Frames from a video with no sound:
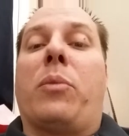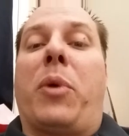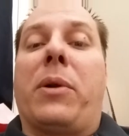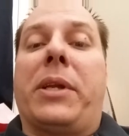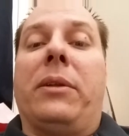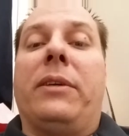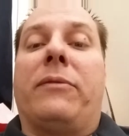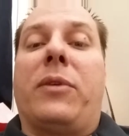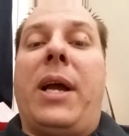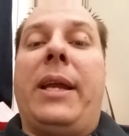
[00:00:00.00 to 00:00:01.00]
or
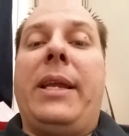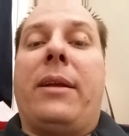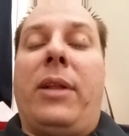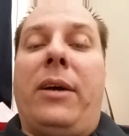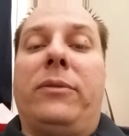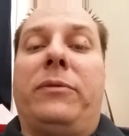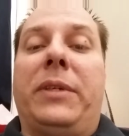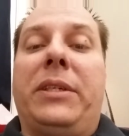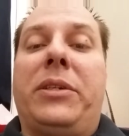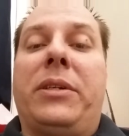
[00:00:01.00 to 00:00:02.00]
Percula variety
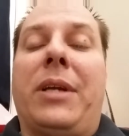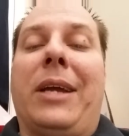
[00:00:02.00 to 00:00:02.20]
clownfish.